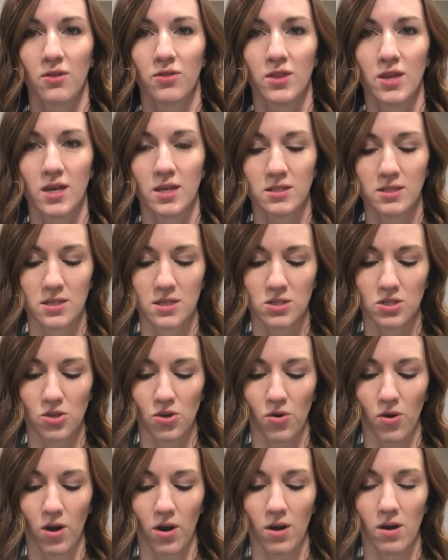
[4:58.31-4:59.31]
this is
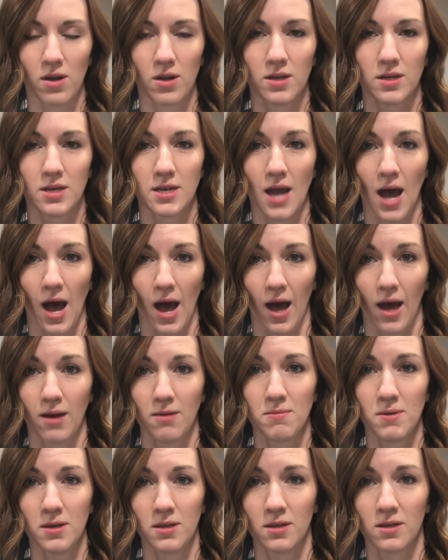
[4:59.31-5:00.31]
your
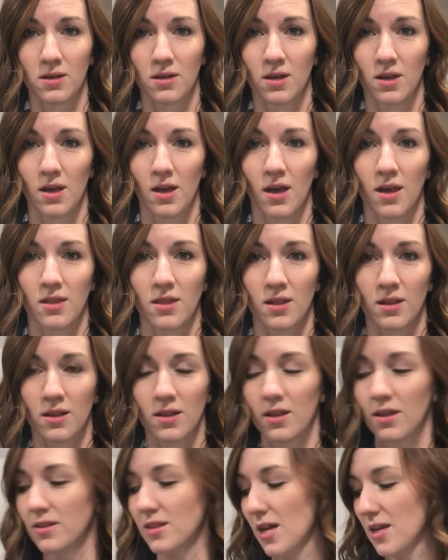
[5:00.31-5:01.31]
knob,
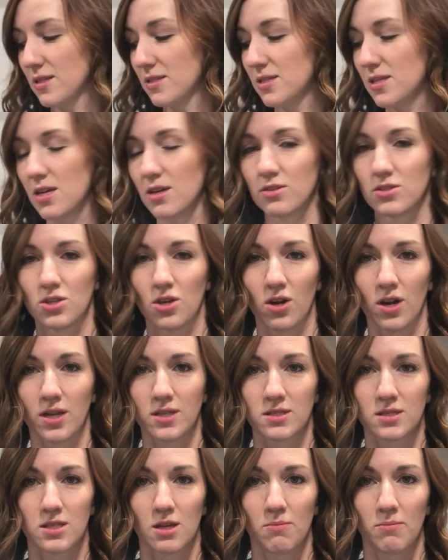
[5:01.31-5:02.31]
that seals your
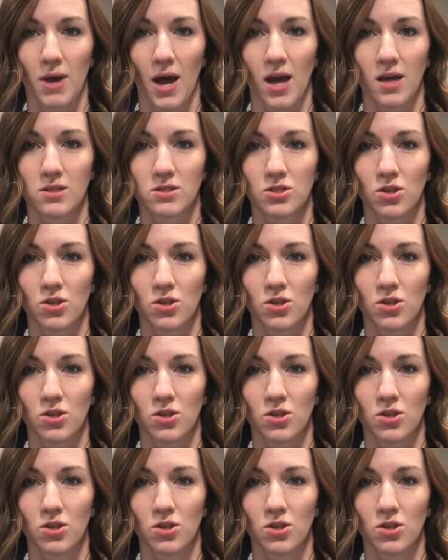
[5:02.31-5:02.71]
Instant Pot.